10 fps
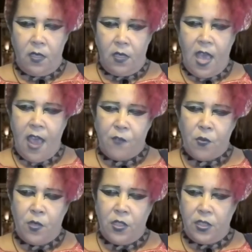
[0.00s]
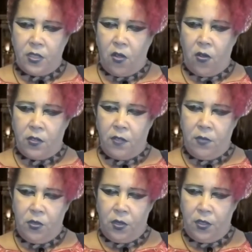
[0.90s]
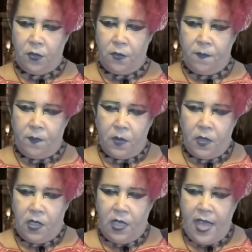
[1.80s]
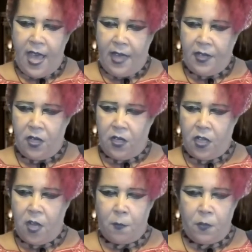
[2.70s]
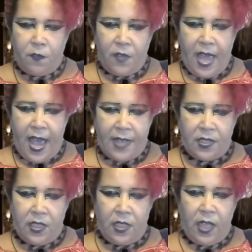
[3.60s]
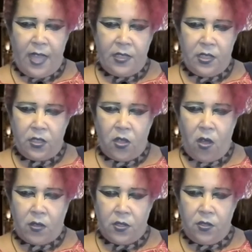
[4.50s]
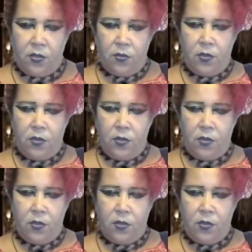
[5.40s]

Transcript: Everyone just called him Doolittle. He had a couple of cats he liked to talk to.